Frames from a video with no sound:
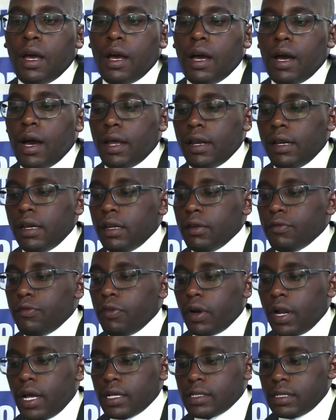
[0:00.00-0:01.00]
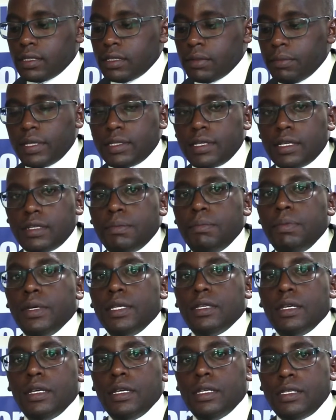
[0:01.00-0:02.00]
And for us, it makes it
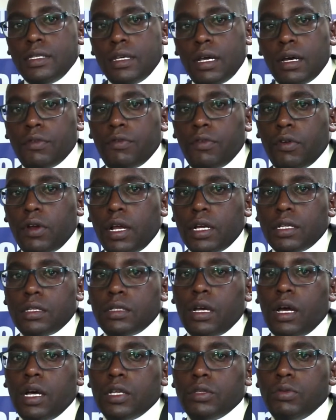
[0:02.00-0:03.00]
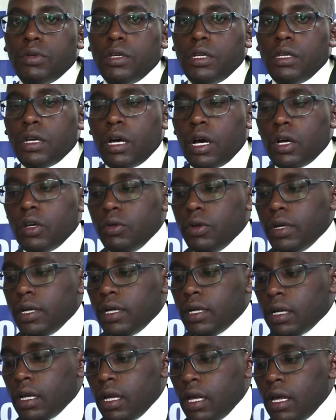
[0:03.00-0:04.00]
easier for us as we are
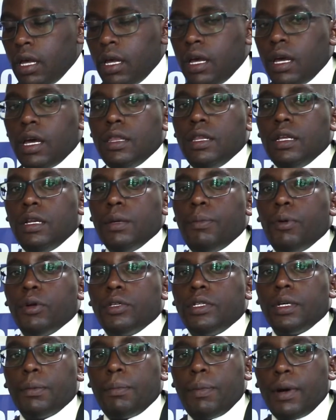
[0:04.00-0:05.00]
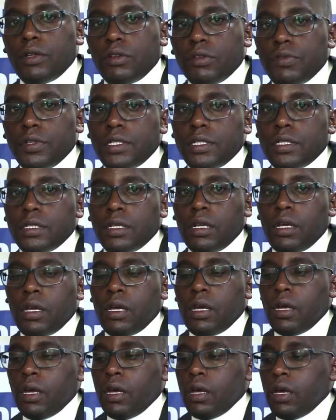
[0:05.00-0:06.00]
doing the reporting part of it
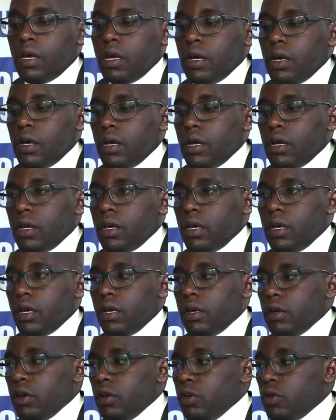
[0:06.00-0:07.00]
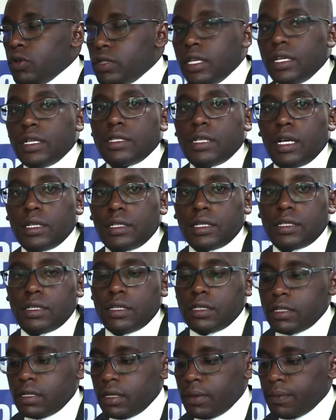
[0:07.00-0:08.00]
using such a
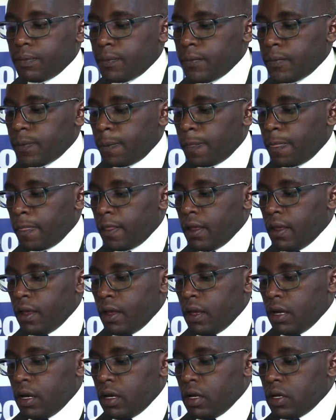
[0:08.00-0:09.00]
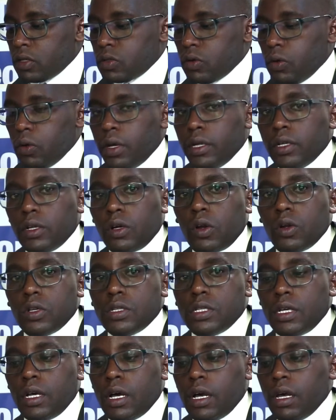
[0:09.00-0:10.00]
system. So in
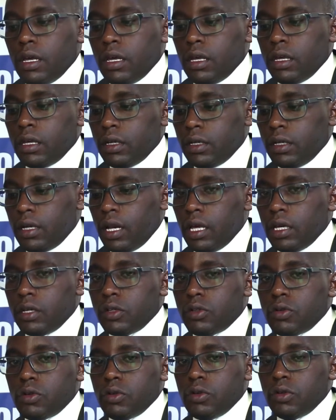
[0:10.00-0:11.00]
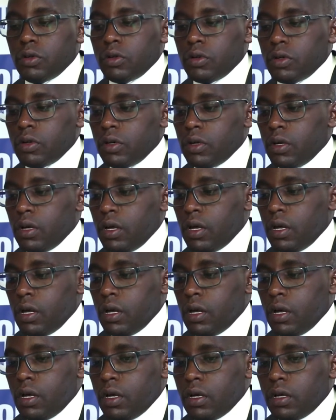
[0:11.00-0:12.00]
closing, I'd like to
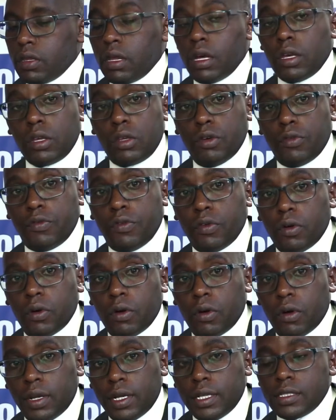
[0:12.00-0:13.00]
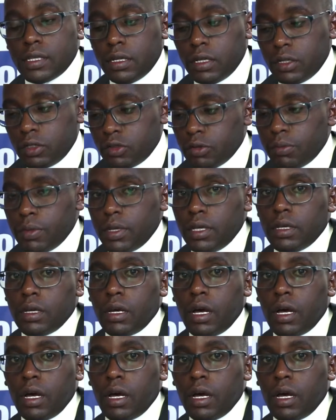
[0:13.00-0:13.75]
thank you for listening to me.